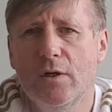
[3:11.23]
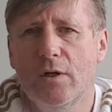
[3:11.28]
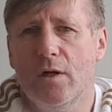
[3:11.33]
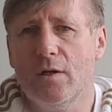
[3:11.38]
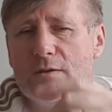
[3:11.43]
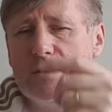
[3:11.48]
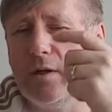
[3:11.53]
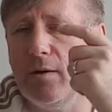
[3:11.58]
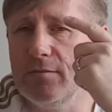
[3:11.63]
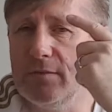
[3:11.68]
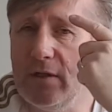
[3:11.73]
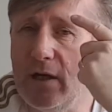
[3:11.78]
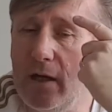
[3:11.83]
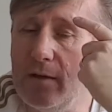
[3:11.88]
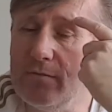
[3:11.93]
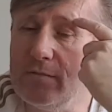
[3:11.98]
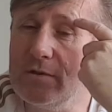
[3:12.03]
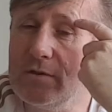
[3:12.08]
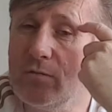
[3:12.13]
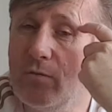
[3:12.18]
and
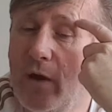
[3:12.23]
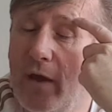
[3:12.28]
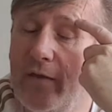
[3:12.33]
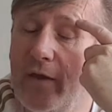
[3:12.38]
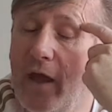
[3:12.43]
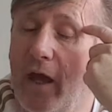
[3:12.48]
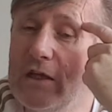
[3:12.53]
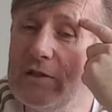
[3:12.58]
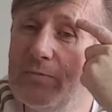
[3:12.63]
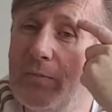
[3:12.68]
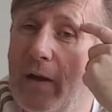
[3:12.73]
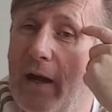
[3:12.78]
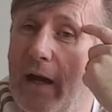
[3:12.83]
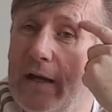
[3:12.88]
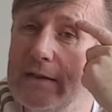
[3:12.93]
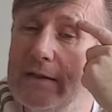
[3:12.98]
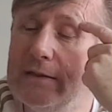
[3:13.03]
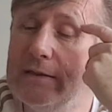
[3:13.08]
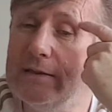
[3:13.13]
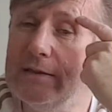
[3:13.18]
sometimes weather gets
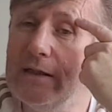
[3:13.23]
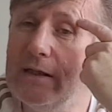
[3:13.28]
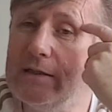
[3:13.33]
bad and